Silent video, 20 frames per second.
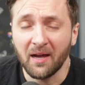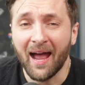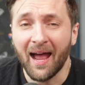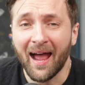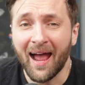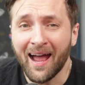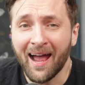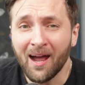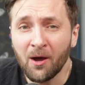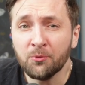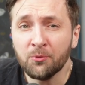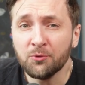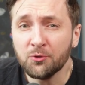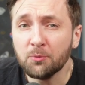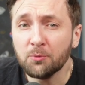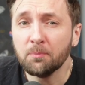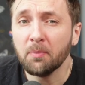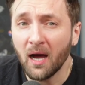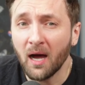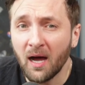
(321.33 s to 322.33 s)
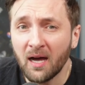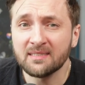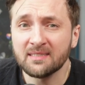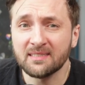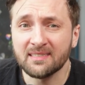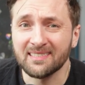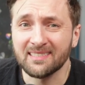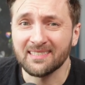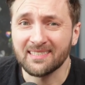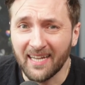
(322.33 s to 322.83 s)
How you pass
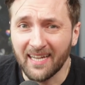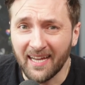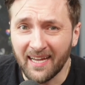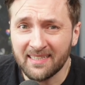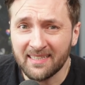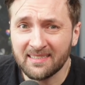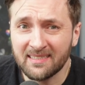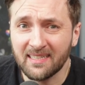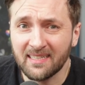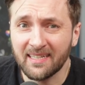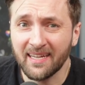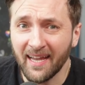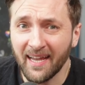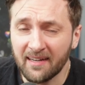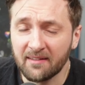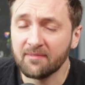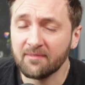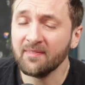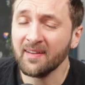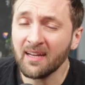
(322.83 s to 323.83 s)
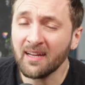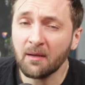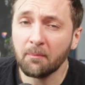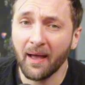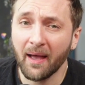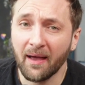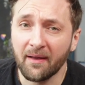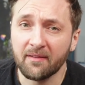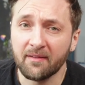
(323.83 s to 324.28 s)
this test, again, think about it.